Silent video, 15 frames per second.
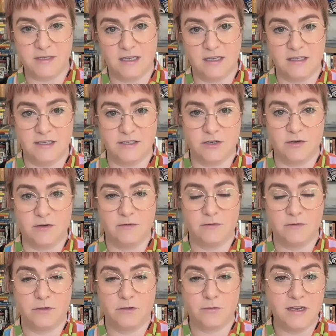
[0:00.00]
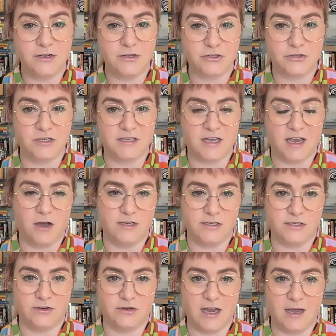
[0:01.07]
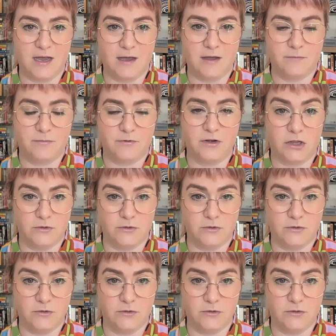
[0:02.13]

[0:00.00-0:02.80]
I think these are three industries I always look at pretty